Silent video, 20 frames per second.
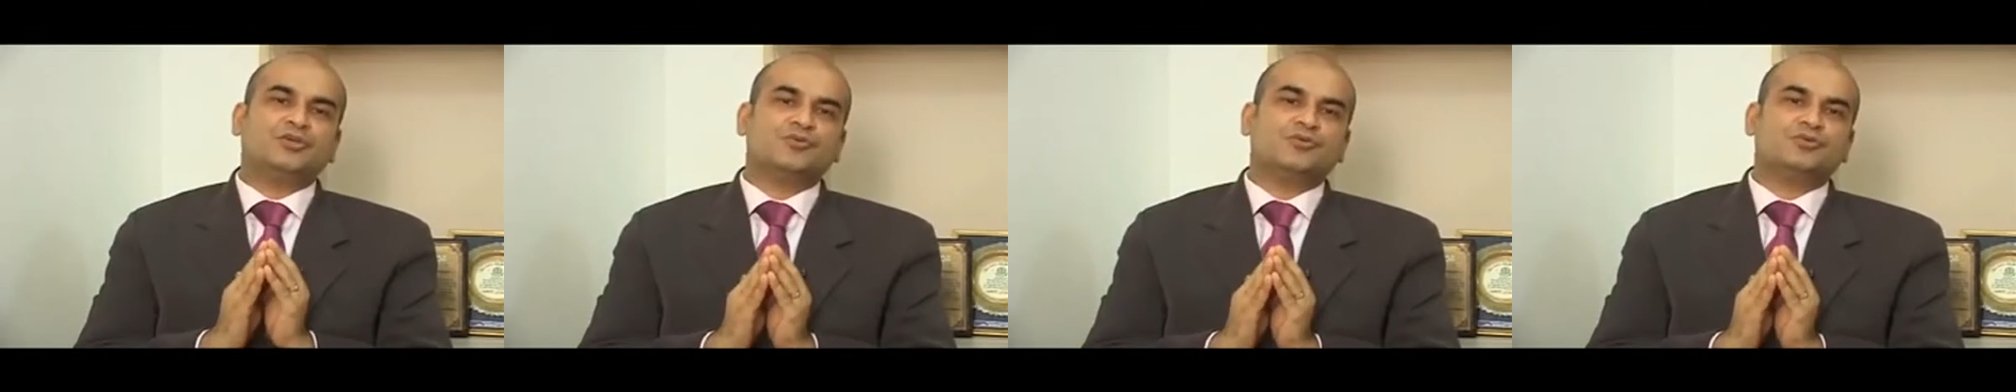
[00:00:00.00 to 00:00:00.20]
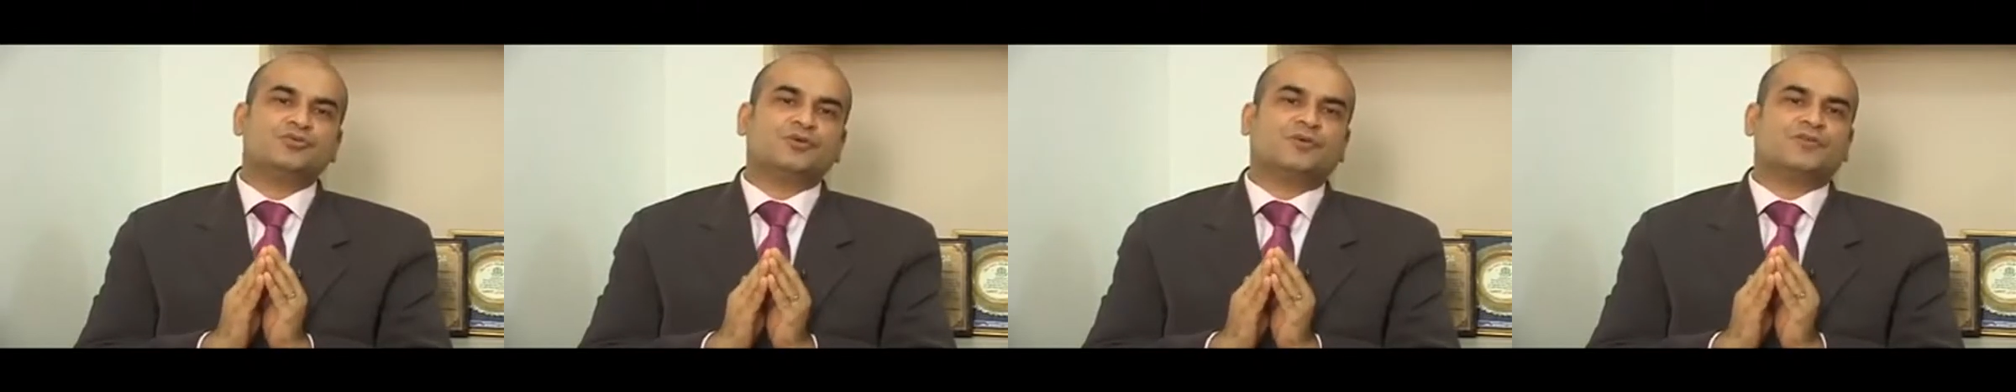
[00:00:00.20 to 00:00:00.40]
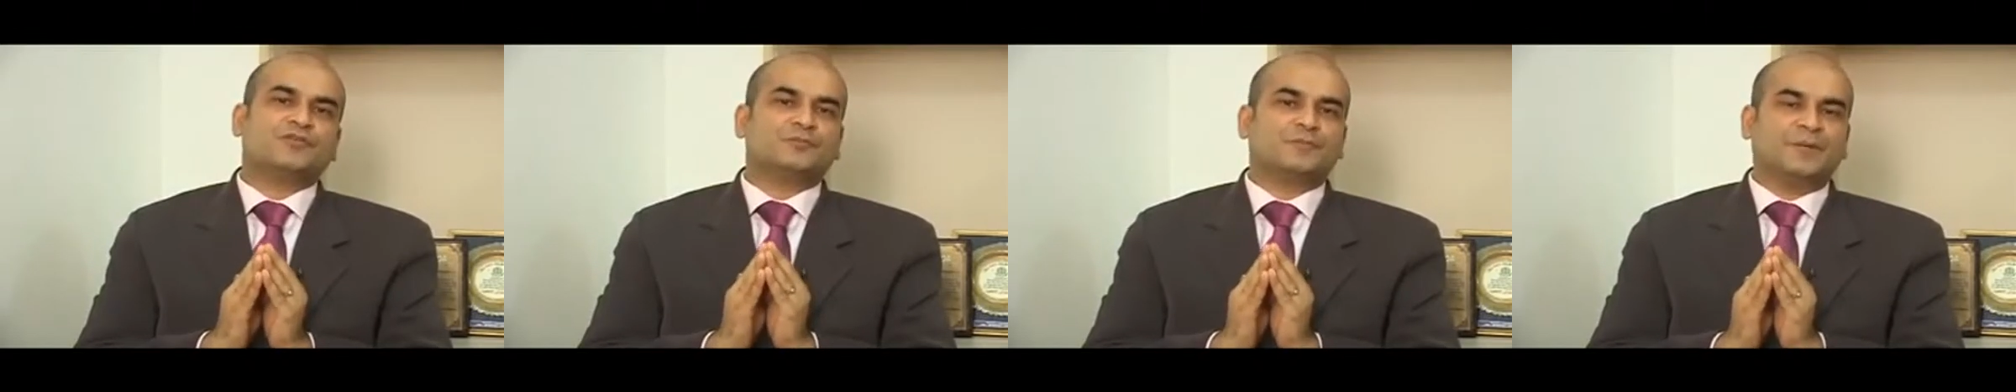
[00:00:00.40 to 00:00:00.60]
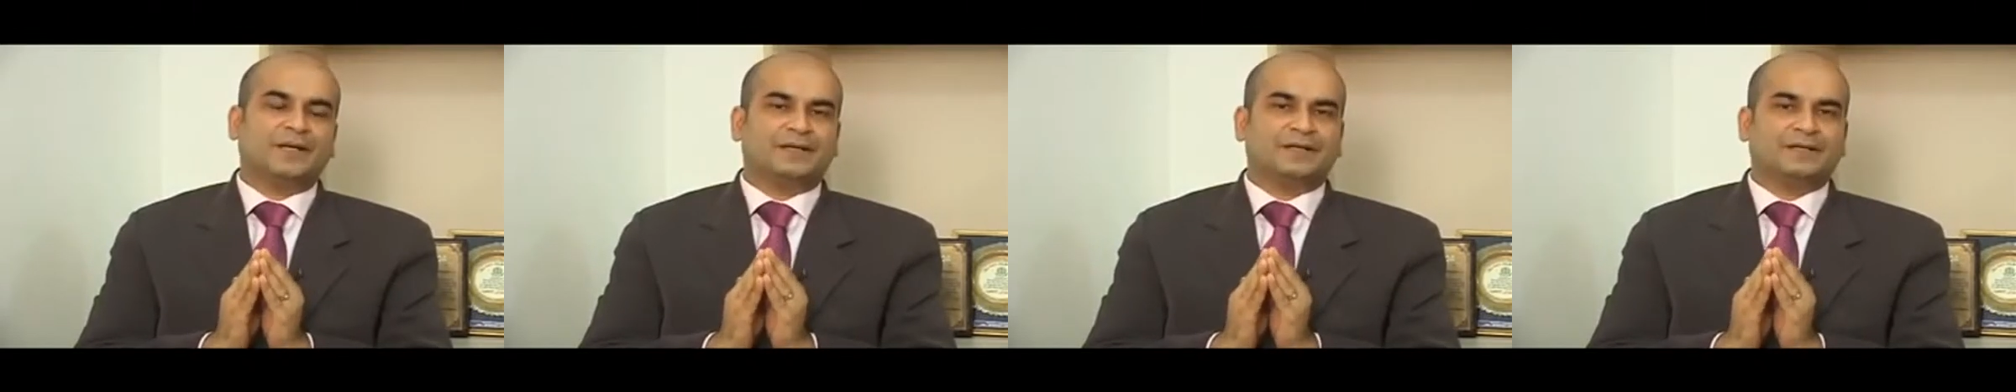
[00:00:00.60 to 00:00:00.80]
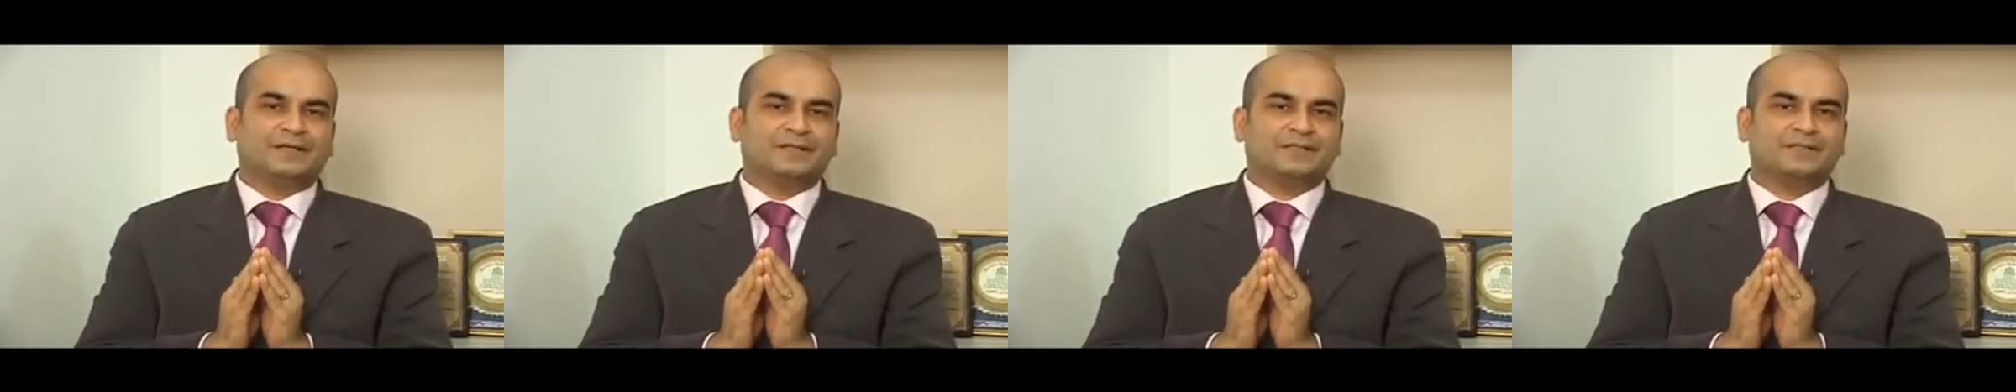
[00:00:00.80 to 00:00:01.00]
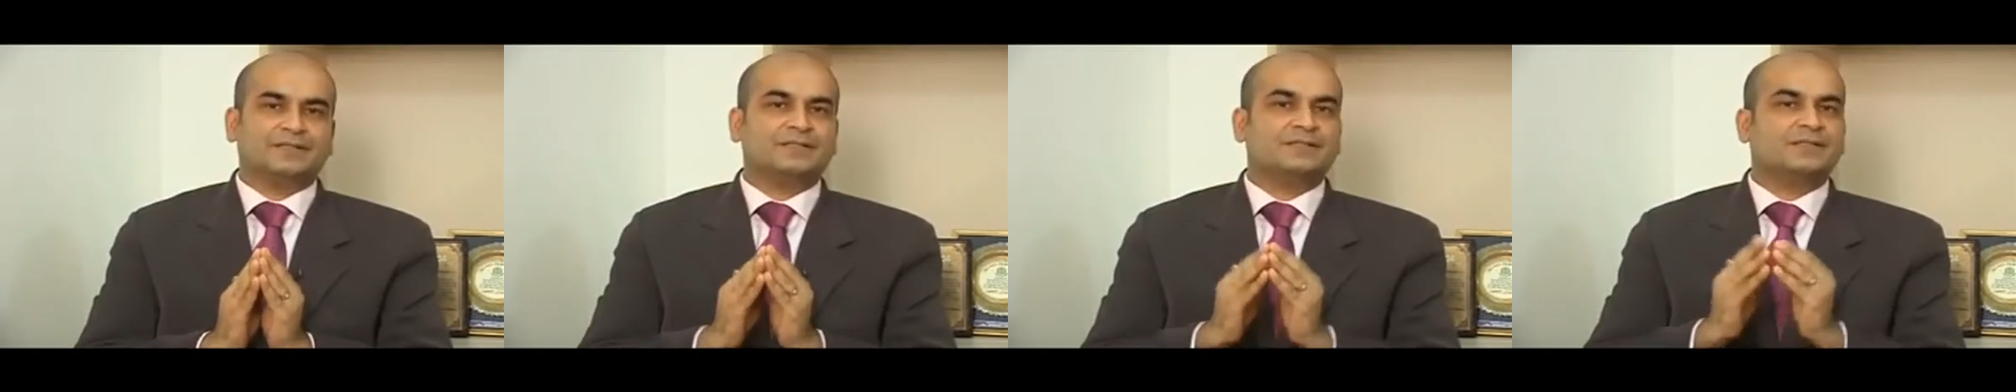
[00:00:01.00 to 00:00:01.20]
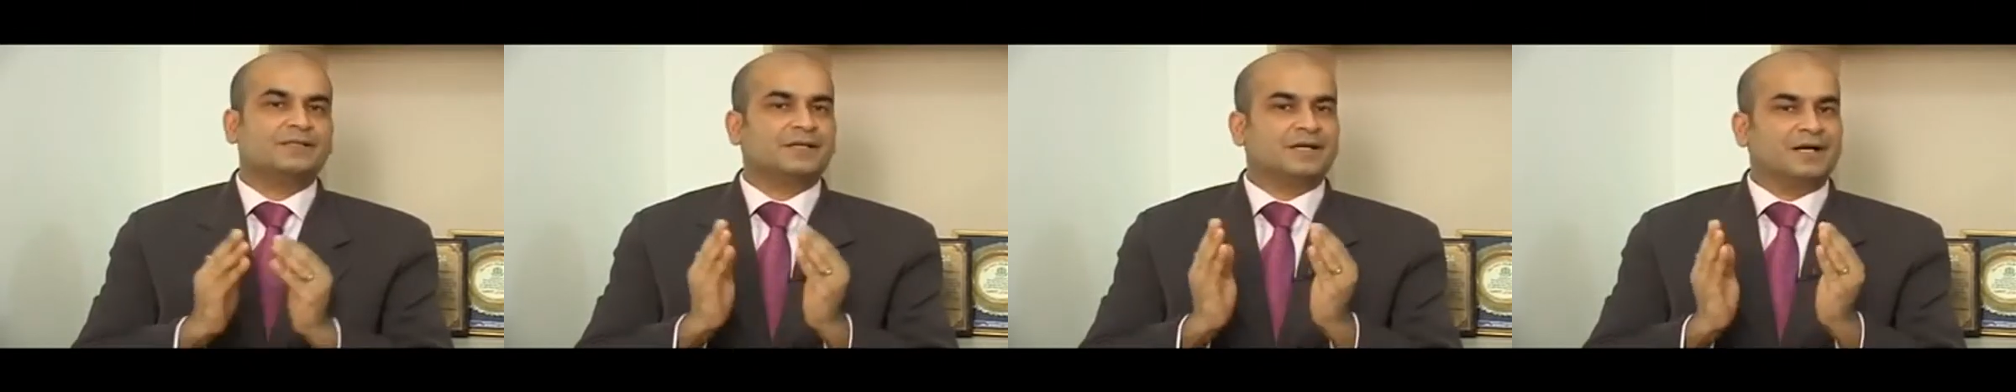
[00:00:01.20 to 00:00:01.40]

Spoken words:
use of spectacles